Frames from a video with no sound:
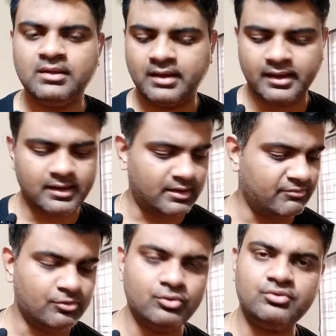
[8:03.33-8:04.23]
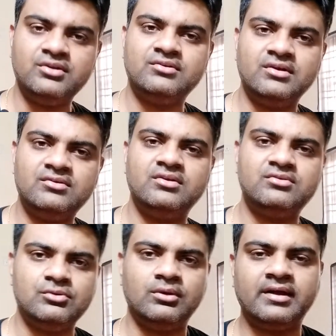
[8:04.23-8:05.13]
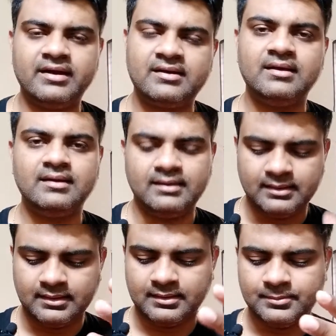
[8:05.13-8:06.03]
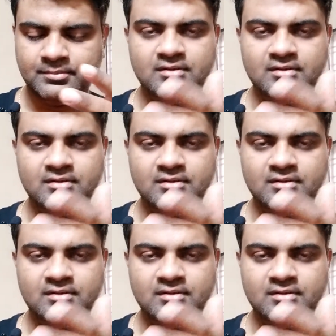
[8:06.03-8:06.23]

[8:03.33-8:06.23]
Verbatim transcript: and if you do this this this you will get uh,